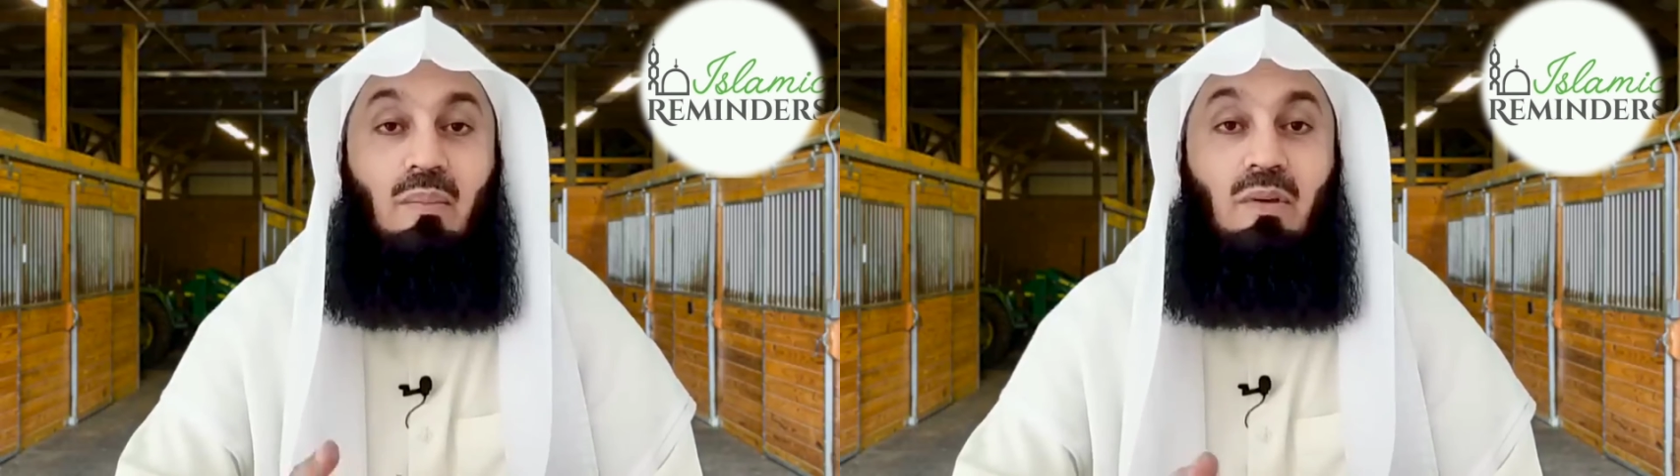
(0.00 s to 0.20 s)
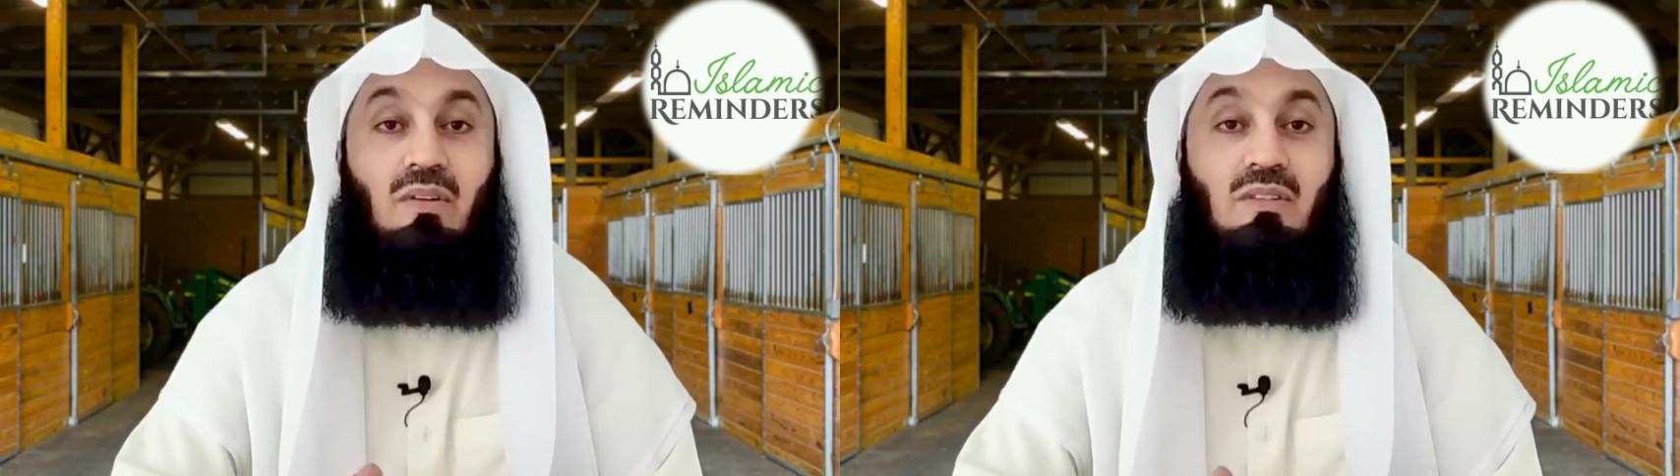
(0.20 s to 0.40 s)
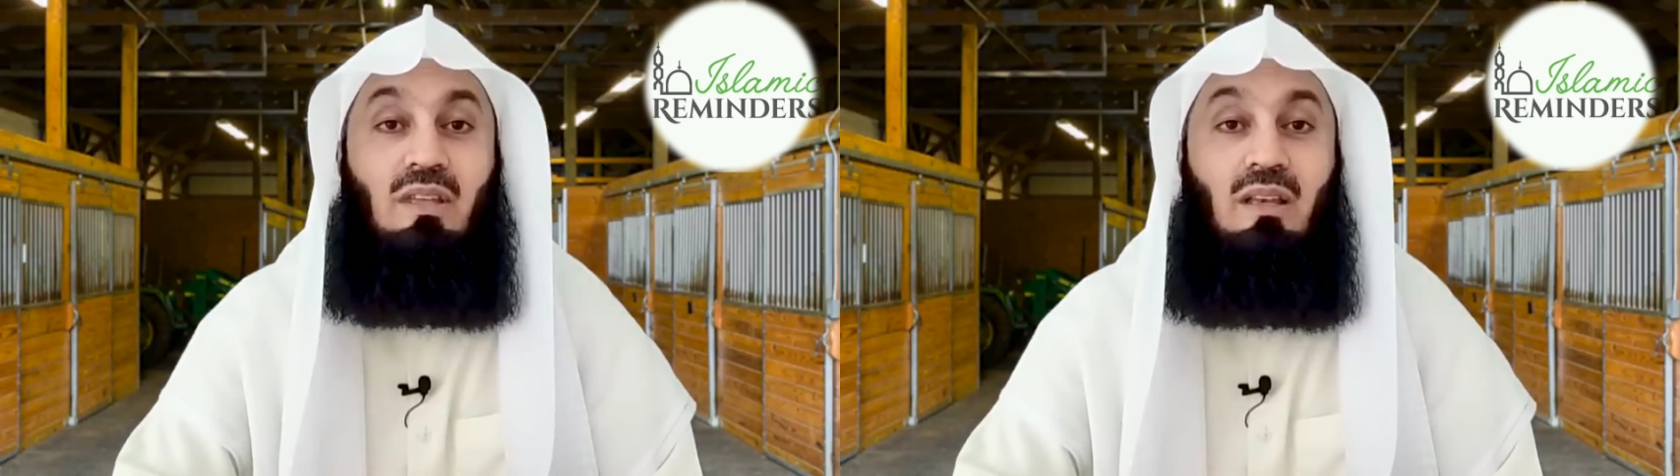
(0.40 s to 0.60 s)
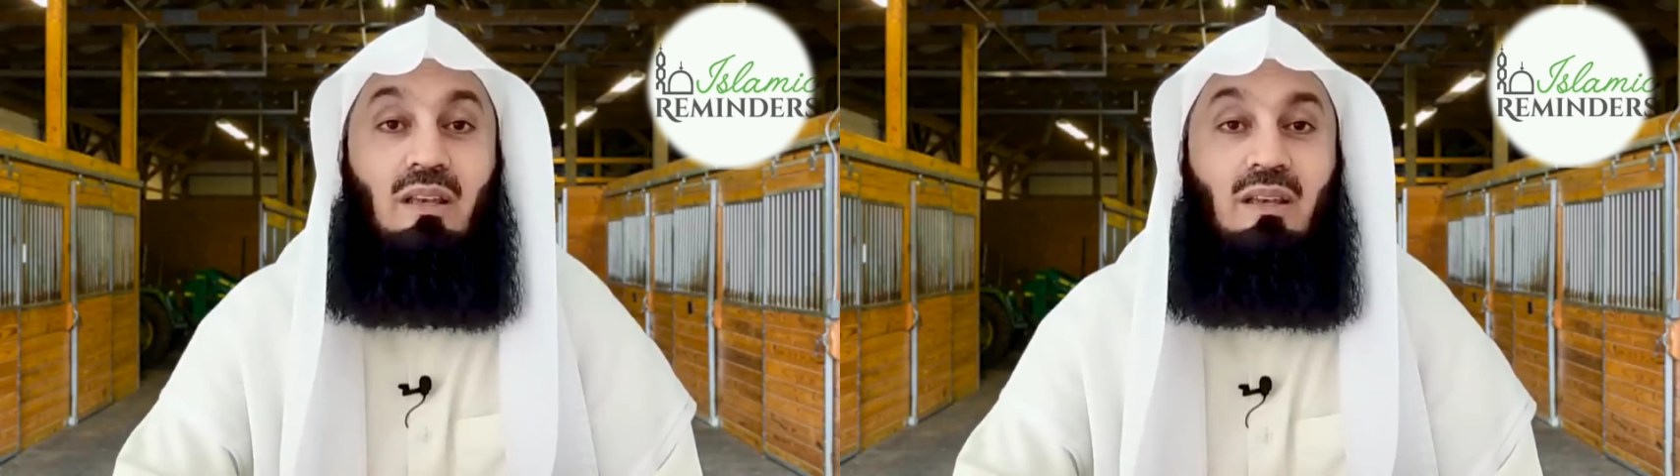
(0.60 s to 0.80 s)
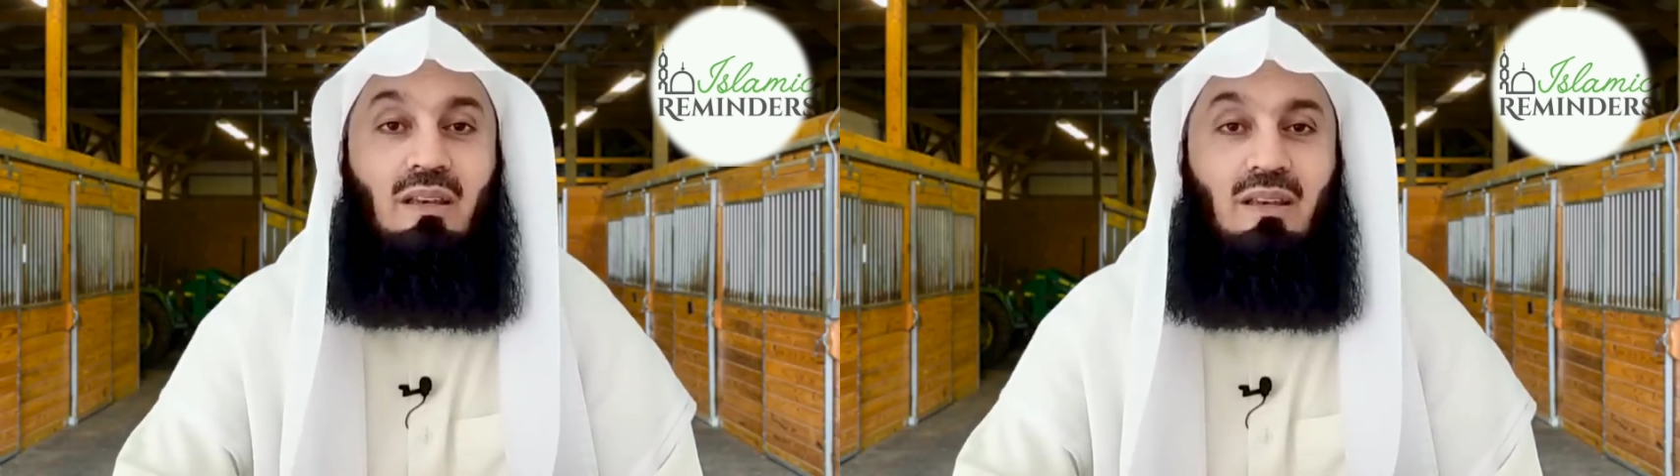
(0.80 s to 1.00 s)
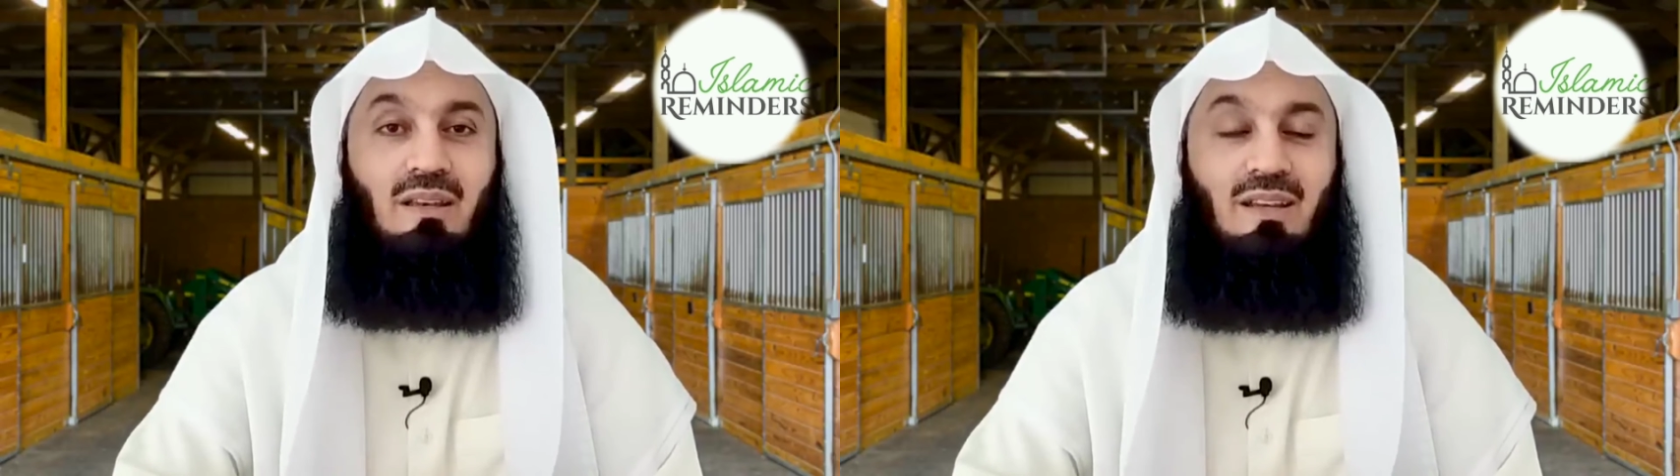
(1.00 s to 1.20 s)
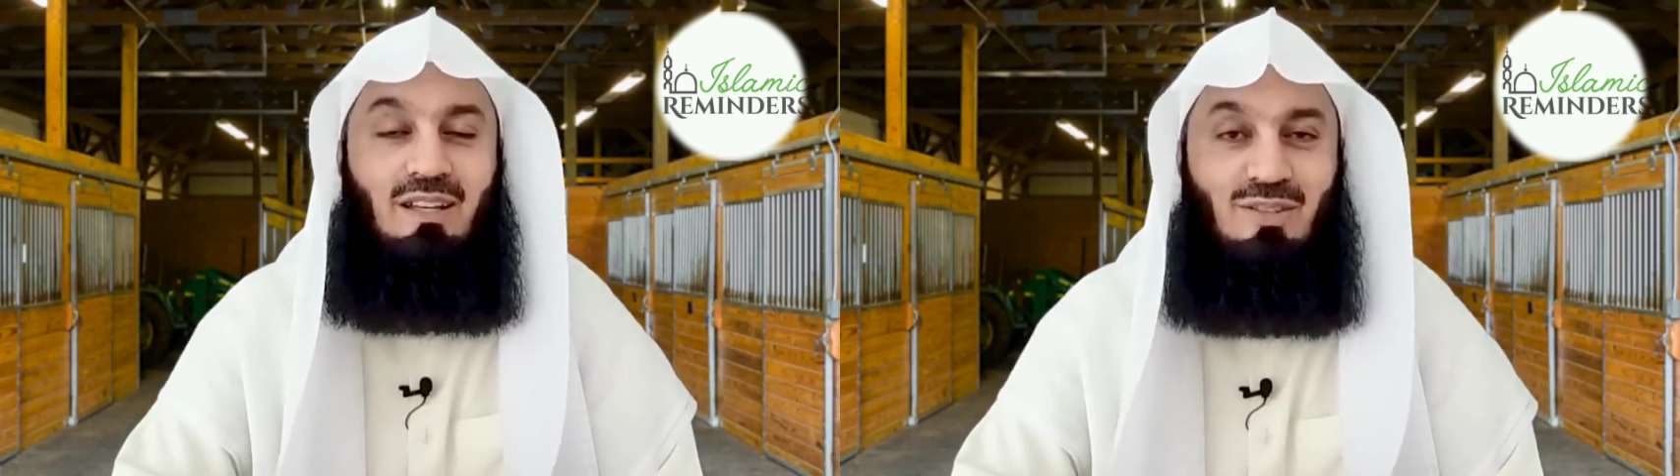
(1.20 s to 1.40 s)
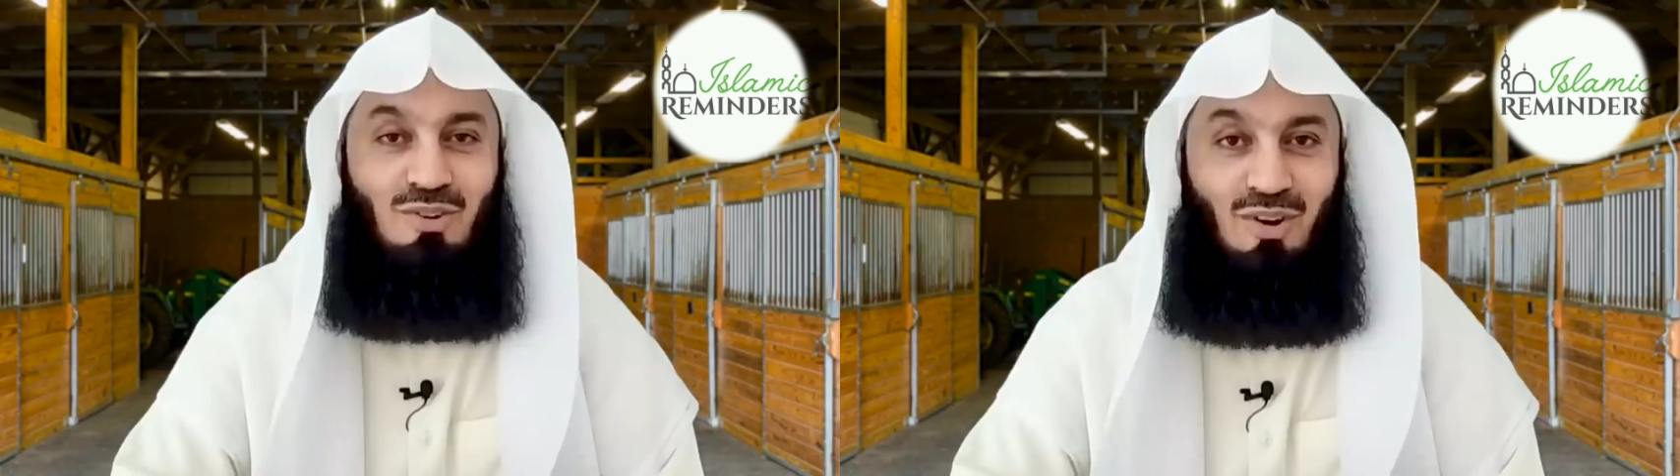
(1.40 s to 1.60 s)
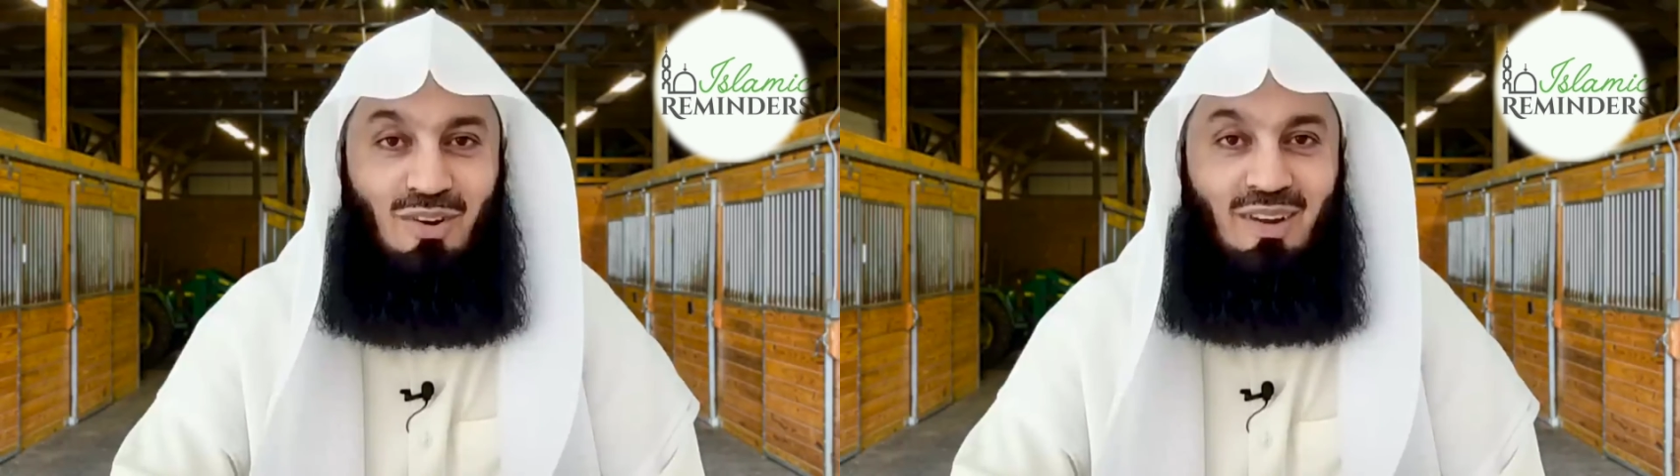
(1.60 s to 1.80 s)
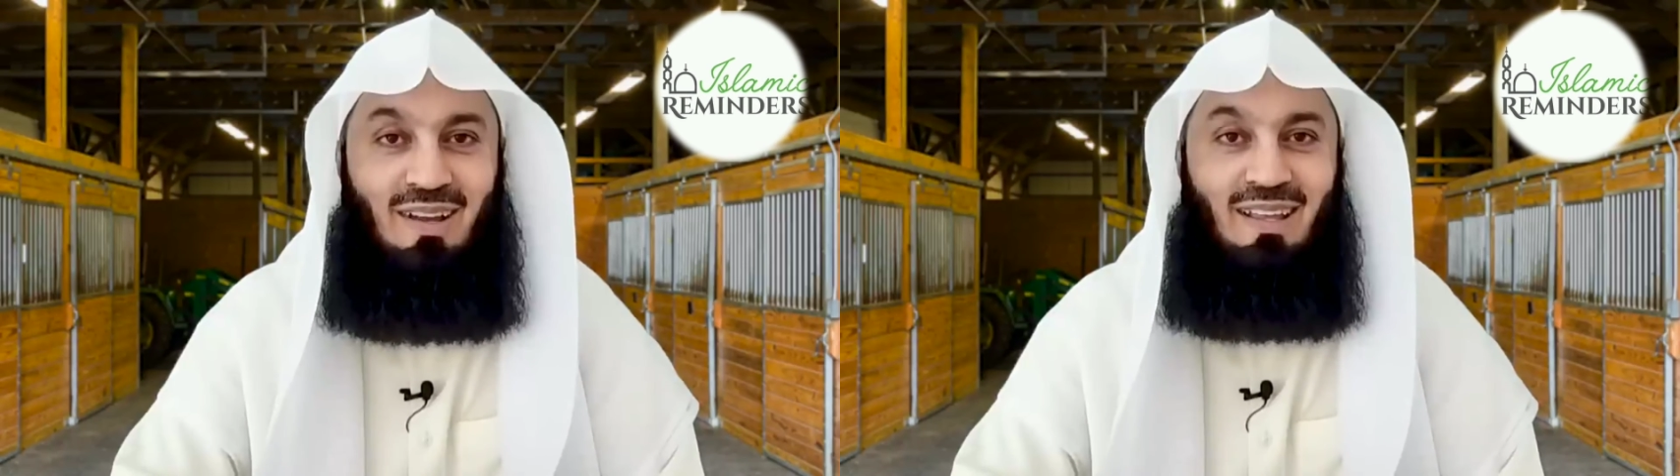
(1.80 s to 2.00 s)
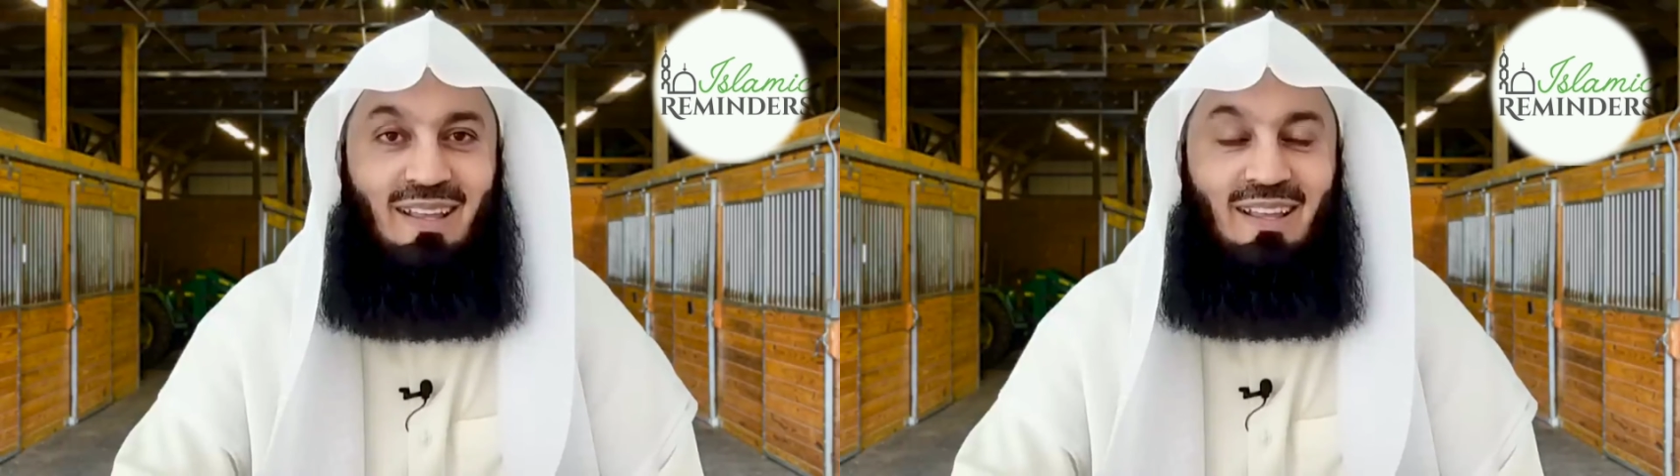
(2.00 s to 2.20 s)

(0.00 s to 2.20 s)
Because then it's wrong.